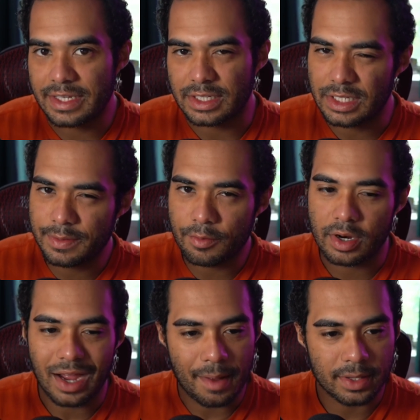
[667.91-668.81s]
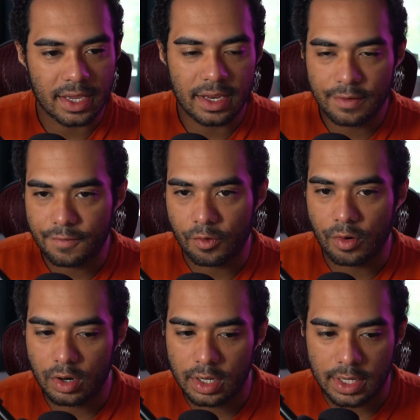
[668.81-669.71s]
is a little bit more complicated
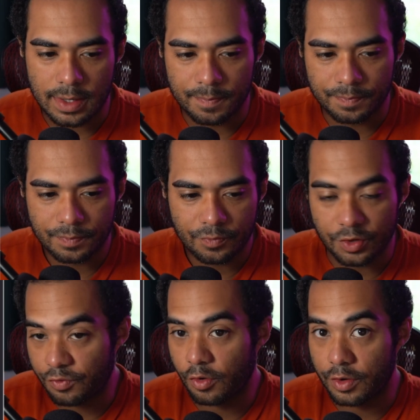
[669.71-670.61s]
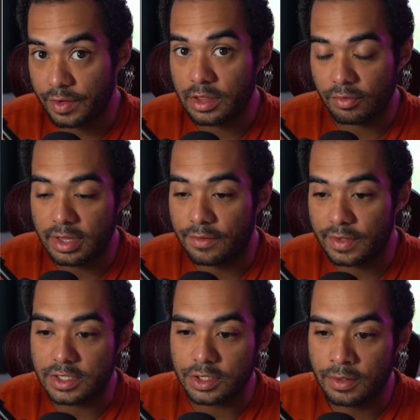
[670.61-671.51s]
for V3 than
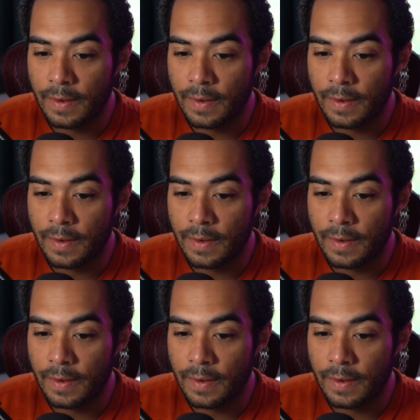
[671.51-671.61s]
V2,